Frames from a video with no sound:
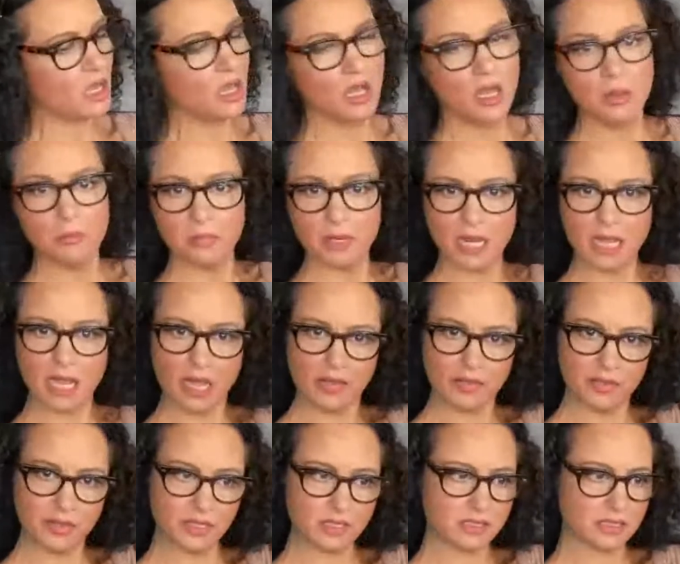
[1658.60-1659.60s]
in the
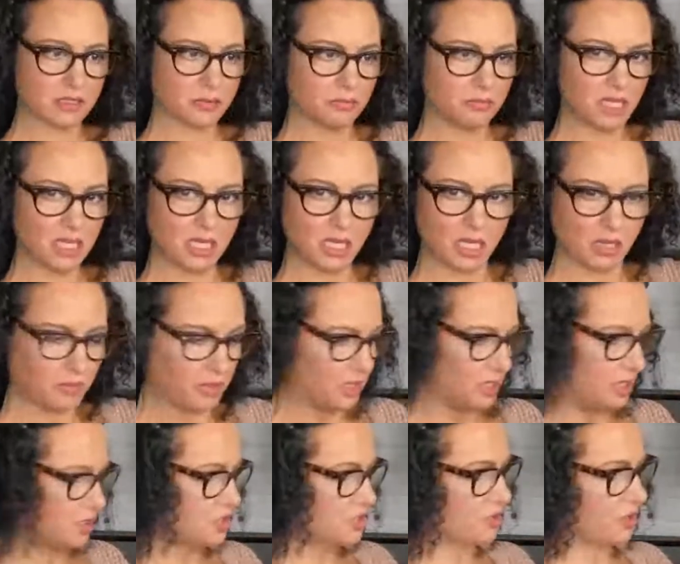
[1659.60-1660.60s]
recipe, but I had
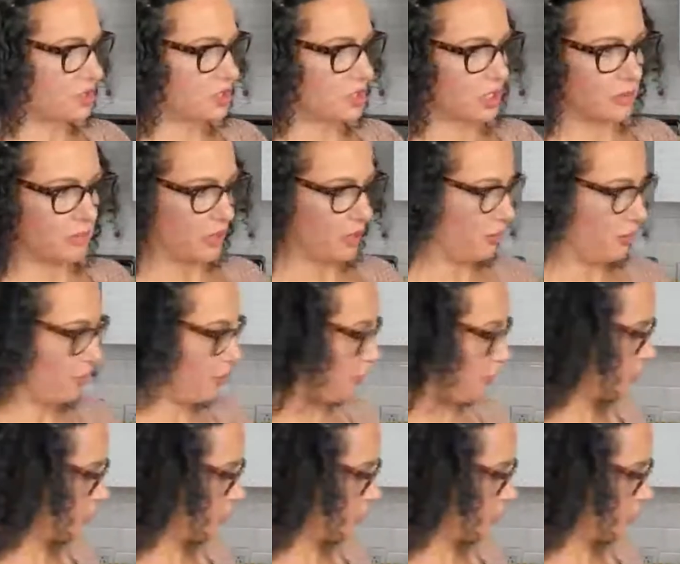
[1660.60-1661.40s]
this medium onion, so